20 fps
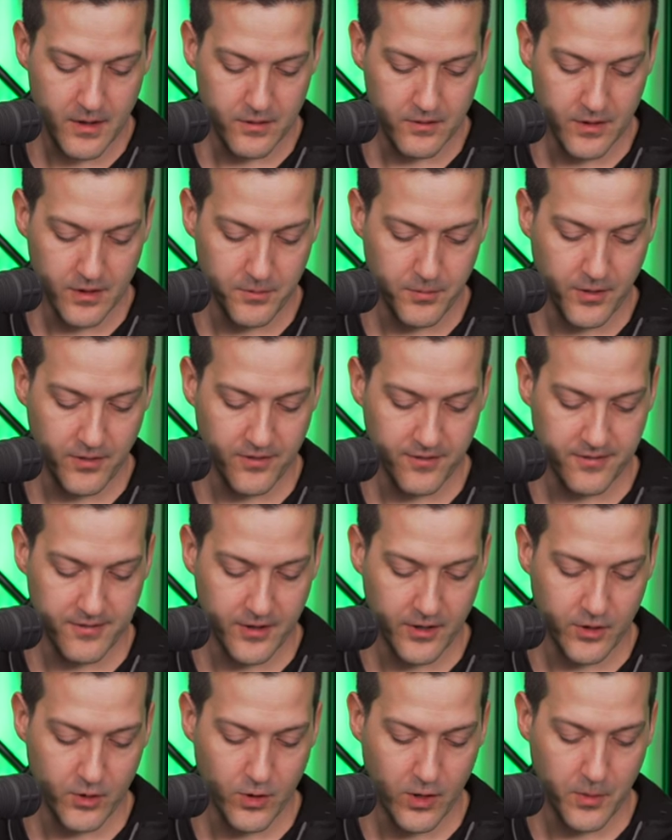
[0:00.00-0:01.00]
I'm going to put the
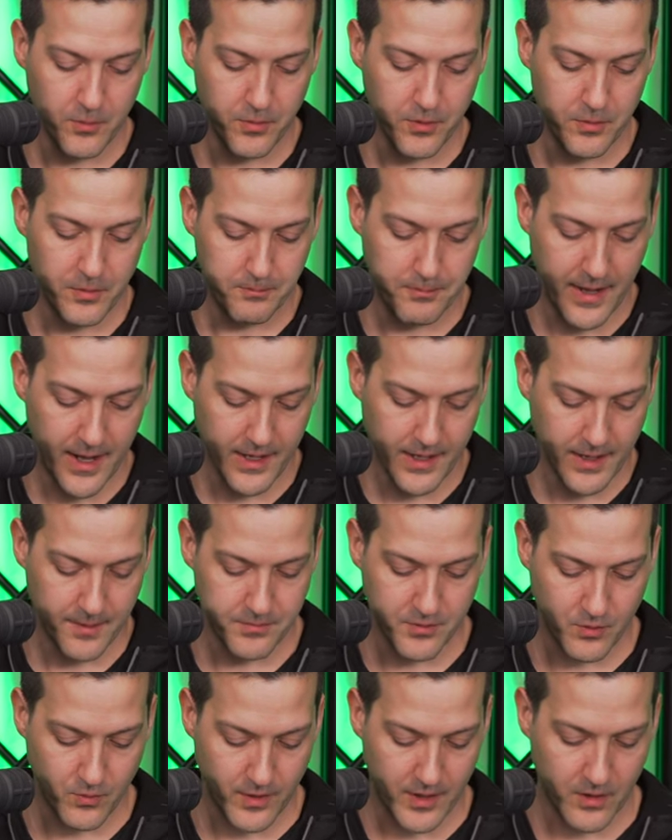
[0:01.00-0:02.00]
stereo output back
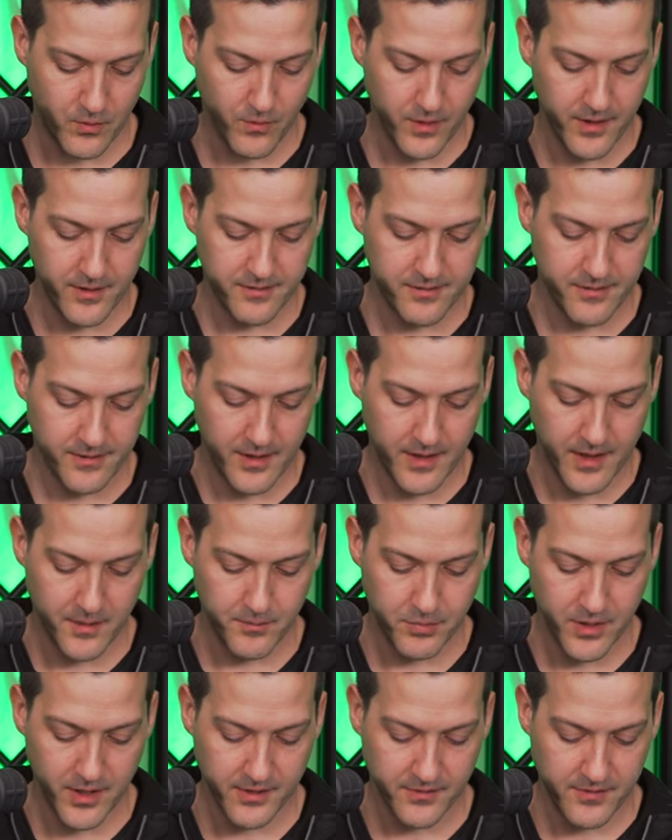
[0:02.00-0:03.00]
up to where it was,
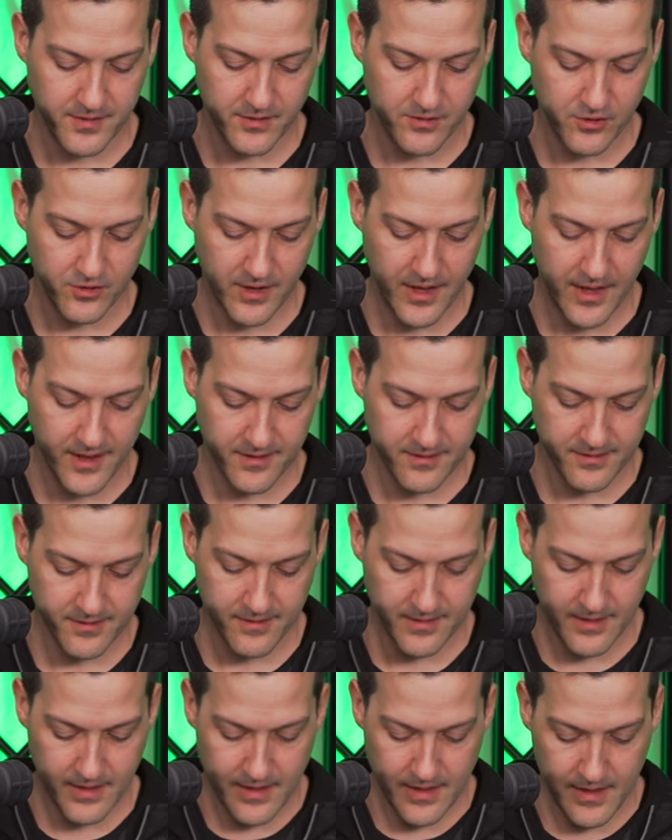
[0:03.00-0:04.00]
unplug these jacks,
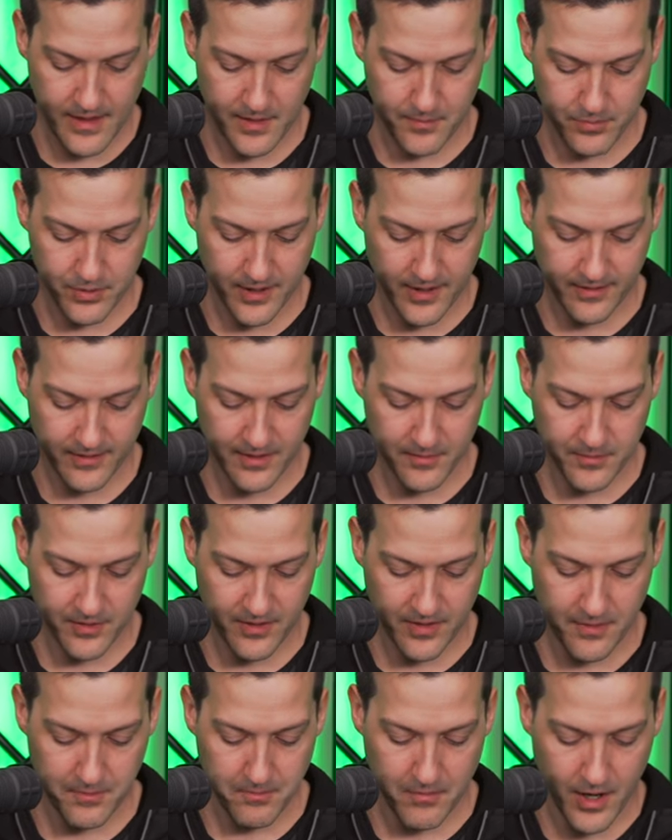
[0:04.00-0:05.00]
and plug them to
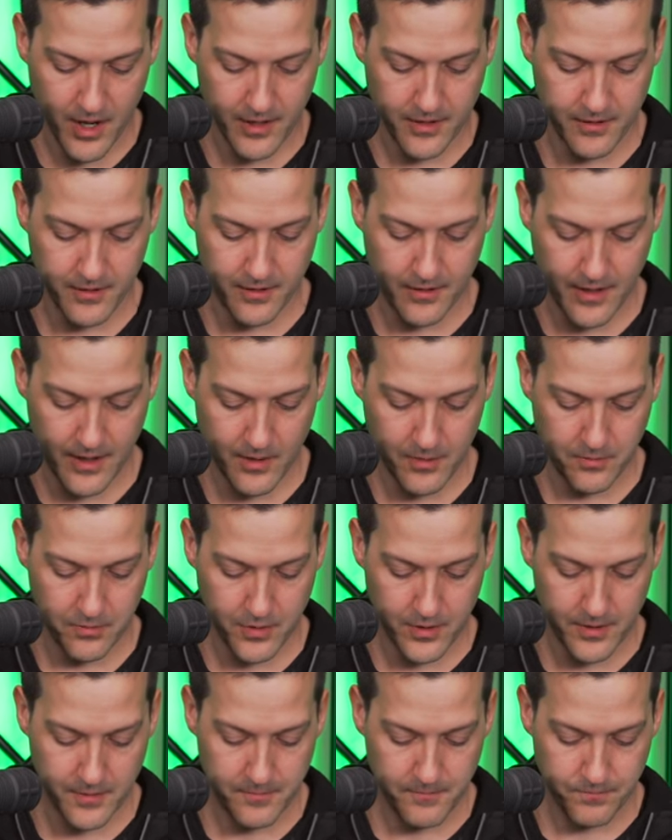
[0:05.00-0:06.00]
the monitor
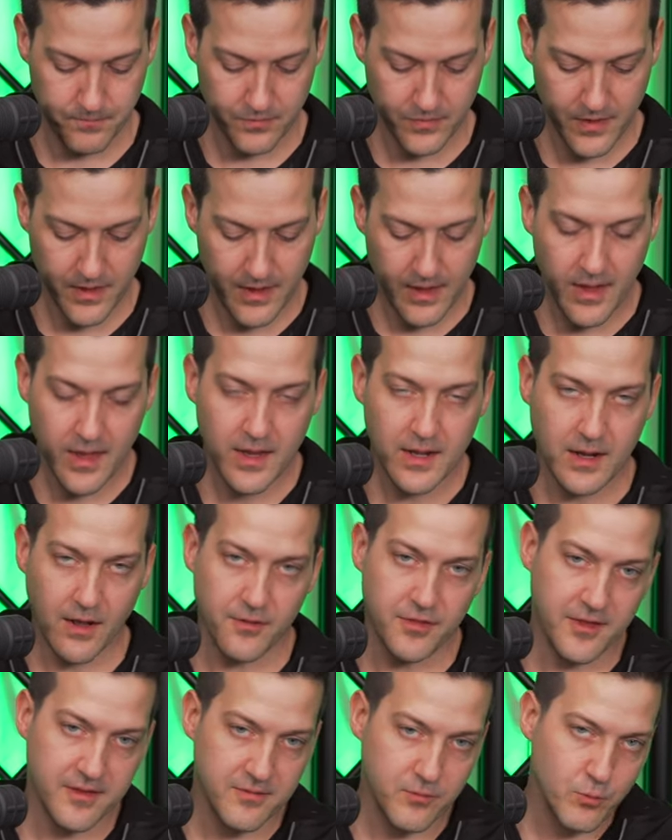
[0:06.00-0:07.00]
output. Now
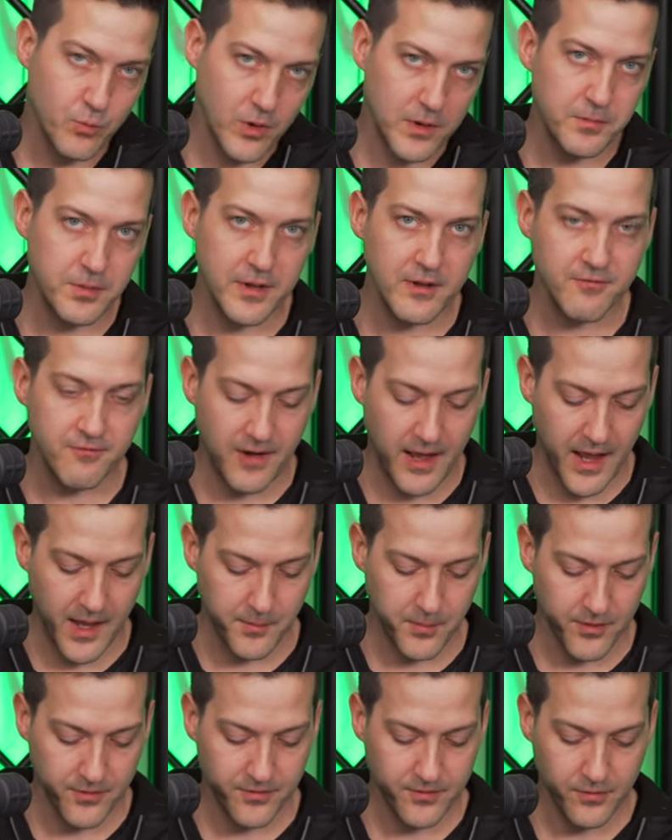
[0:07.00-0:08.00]
this would be a
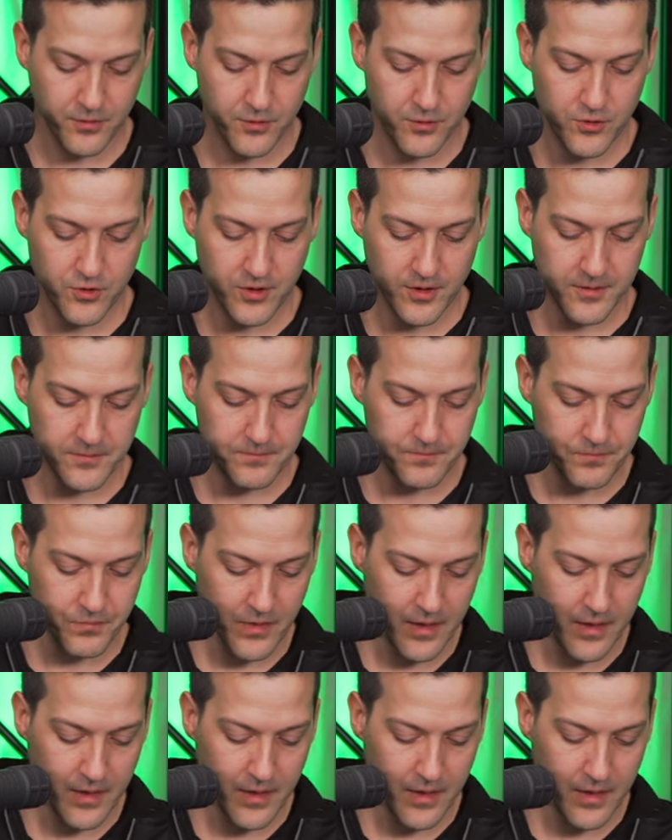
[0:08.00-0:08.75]
viable solution.